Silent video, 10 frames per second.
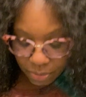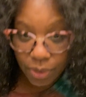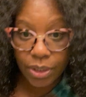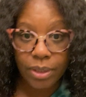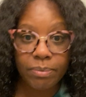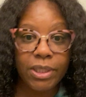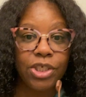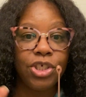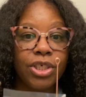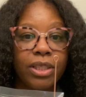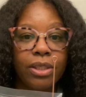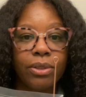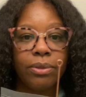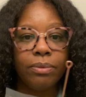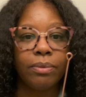just be
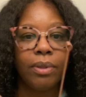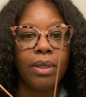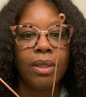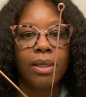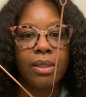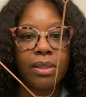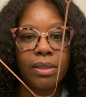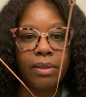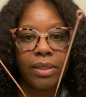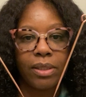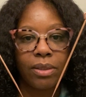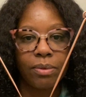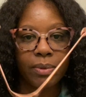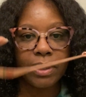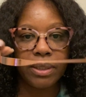gentle. So this is
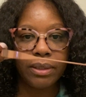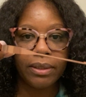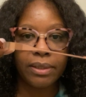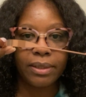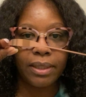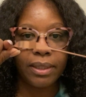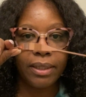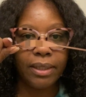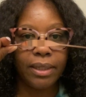what it looks like.